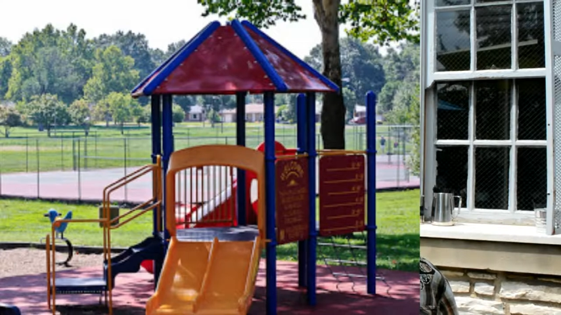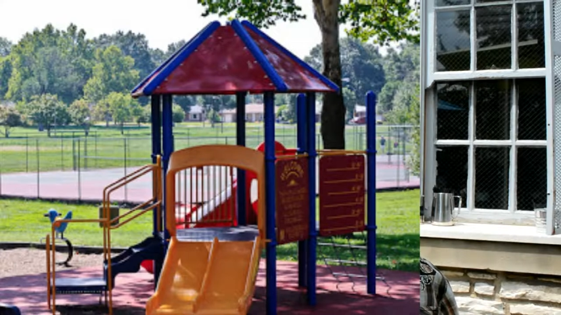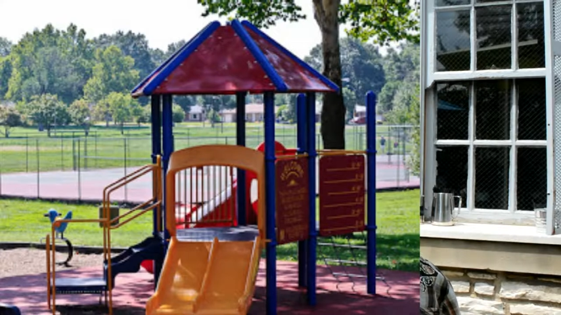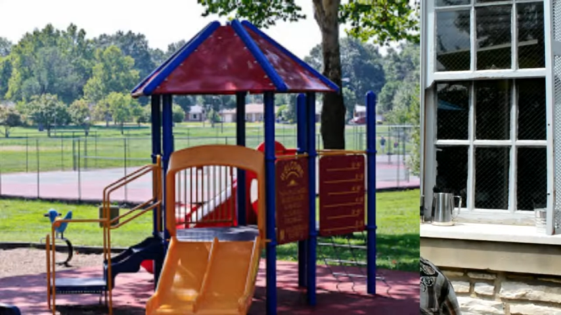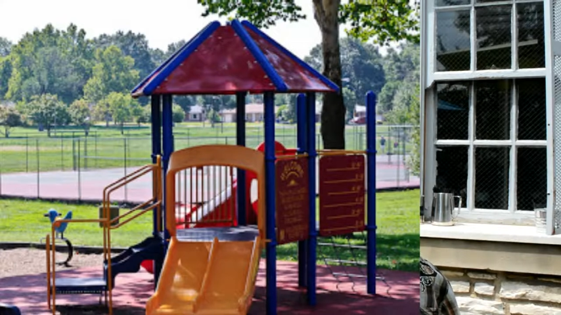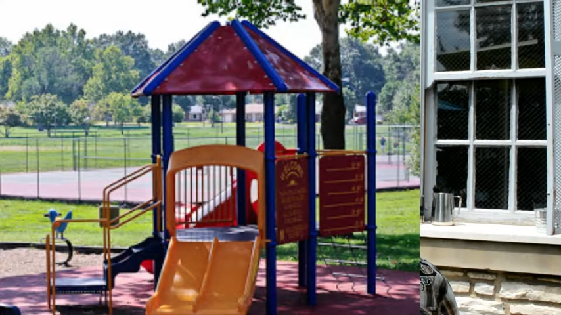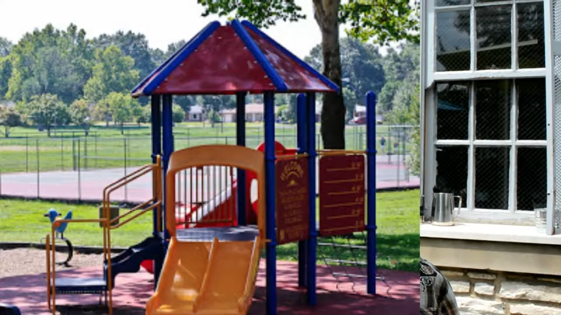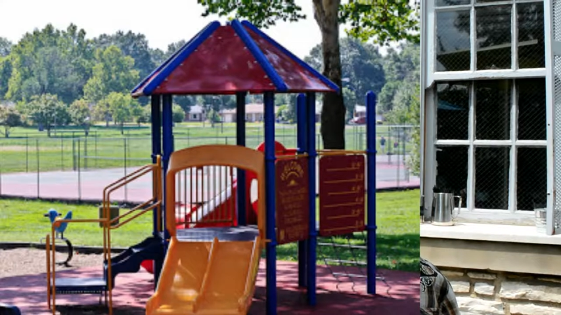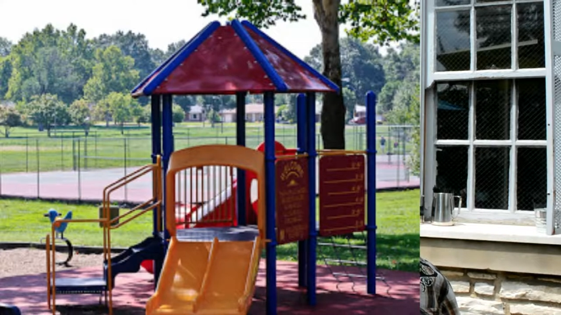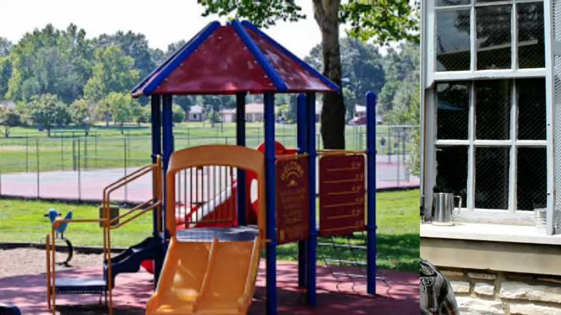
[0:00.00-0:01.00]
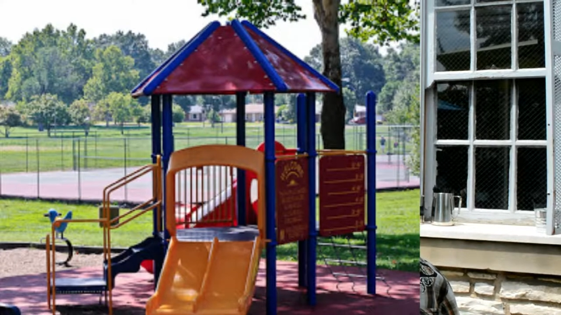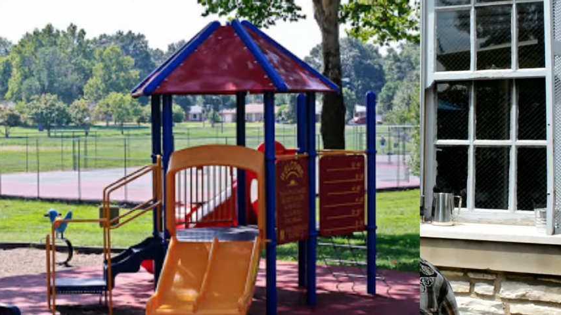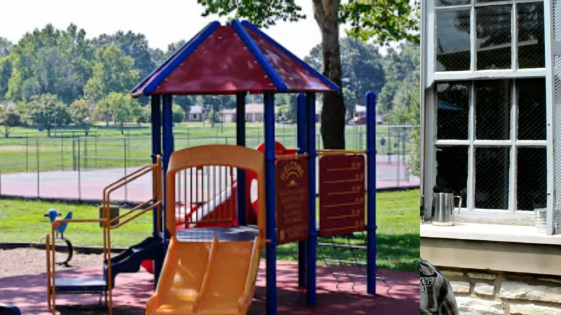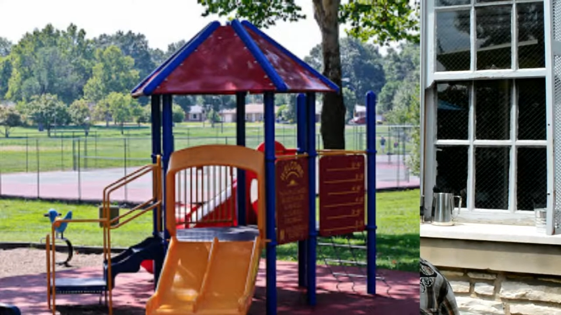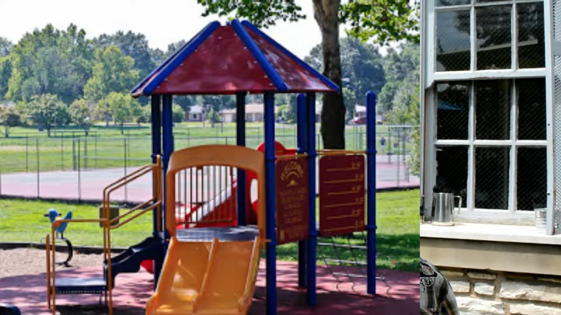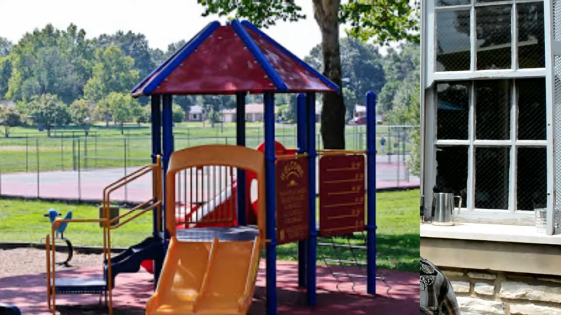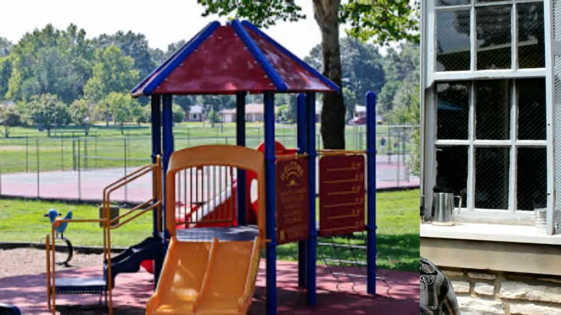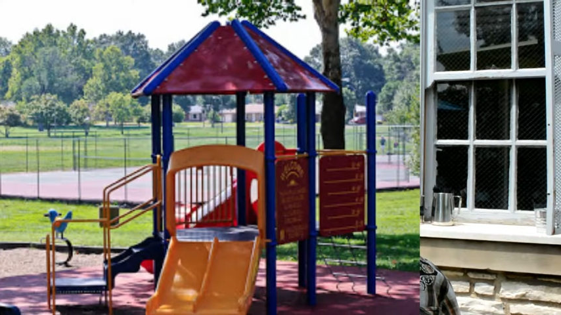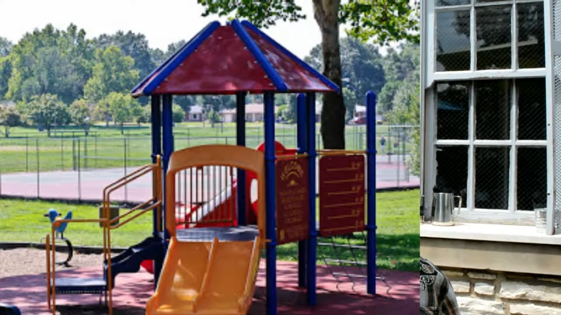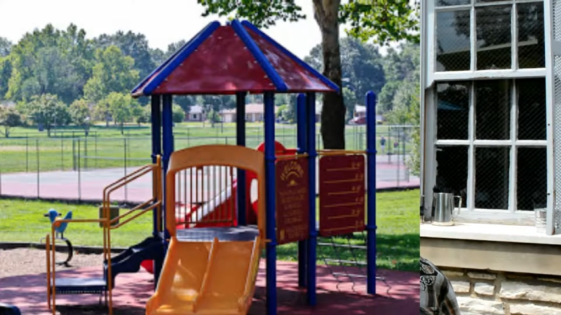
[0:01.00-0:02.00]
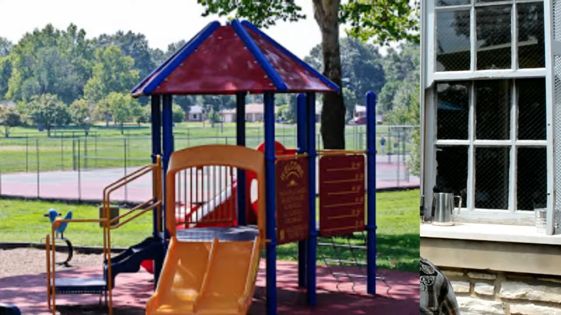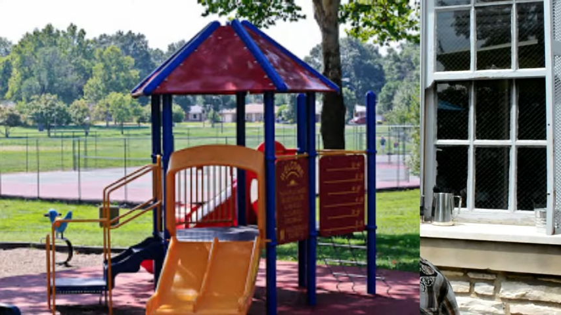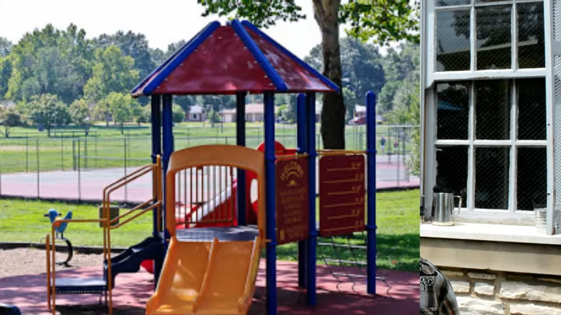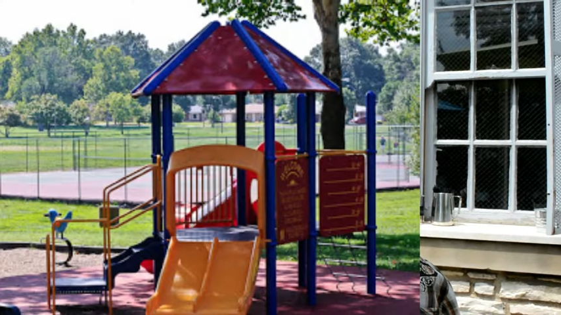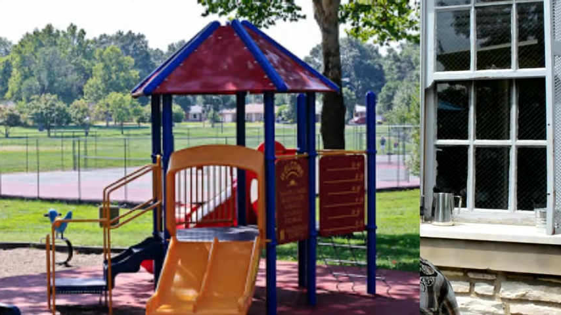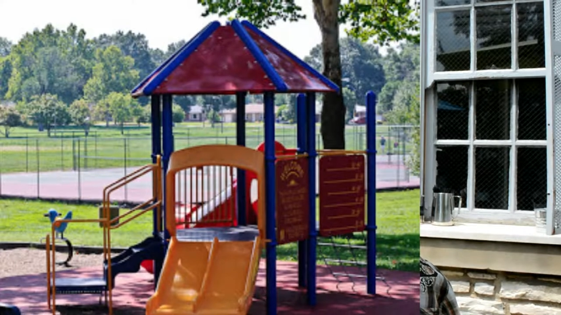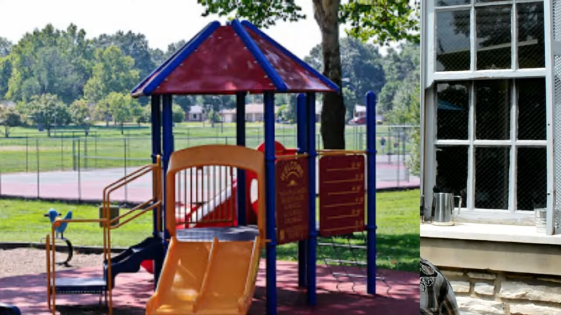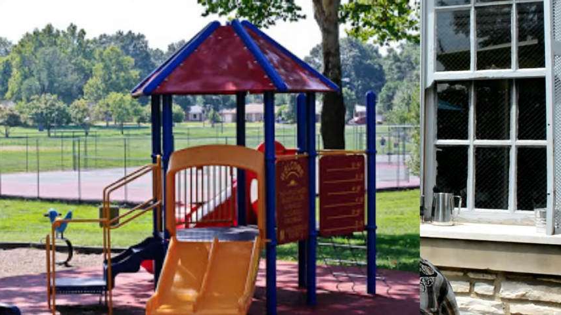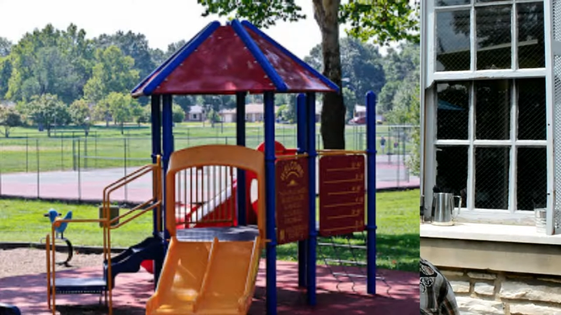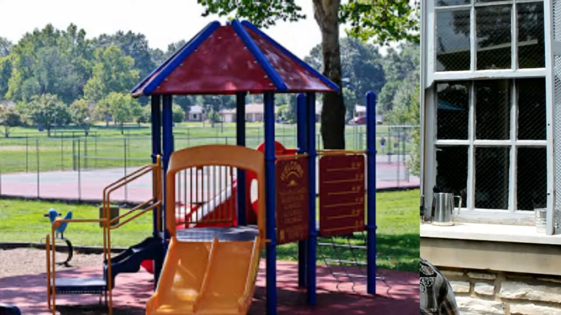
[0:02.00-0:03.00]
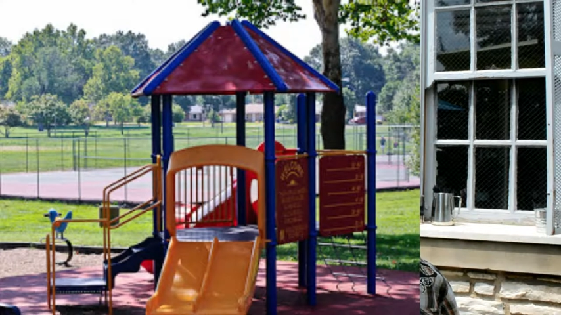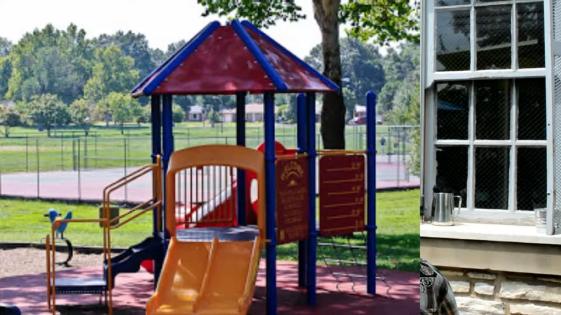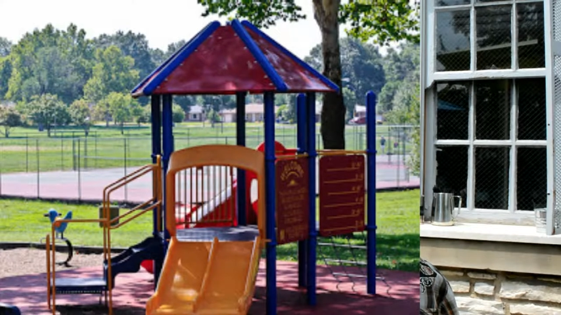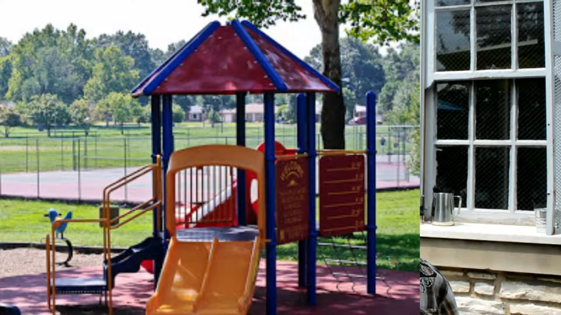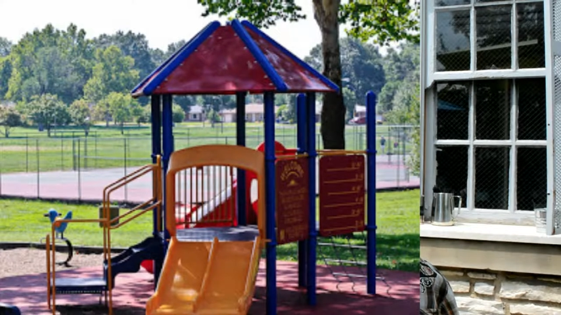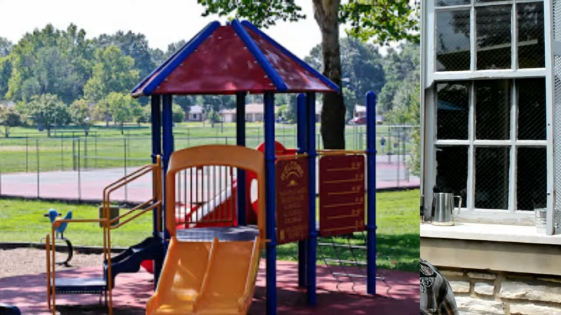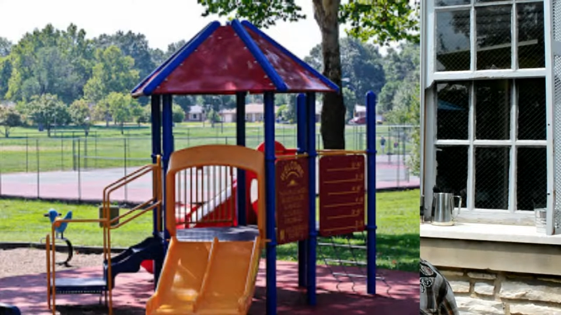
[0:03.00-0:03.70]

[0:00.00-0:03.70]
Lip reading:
[unreadable: no face in view]